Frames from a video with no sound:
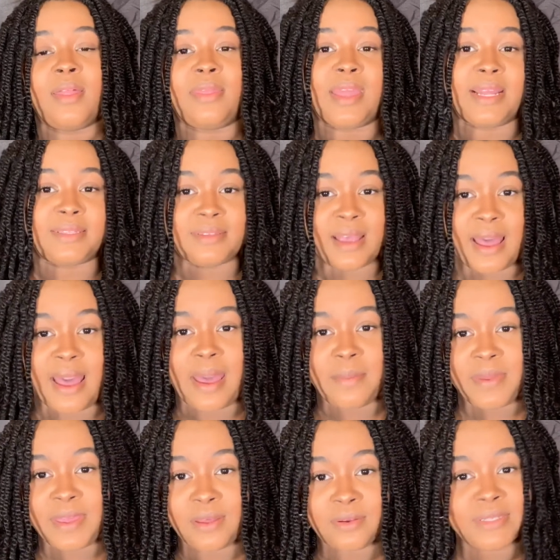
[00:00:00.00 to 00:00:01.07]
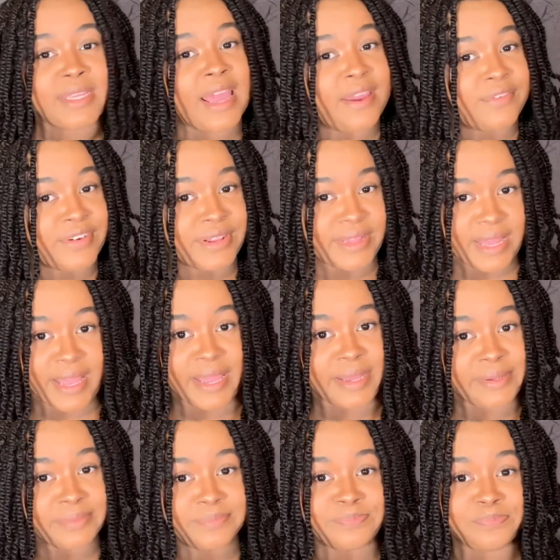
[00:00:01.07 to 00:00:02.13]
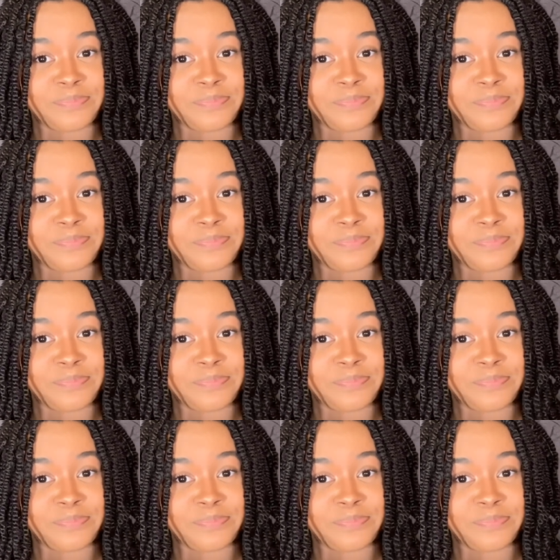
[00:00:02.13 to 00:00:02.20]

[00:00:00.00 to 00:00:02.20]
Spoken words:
that time heals everything.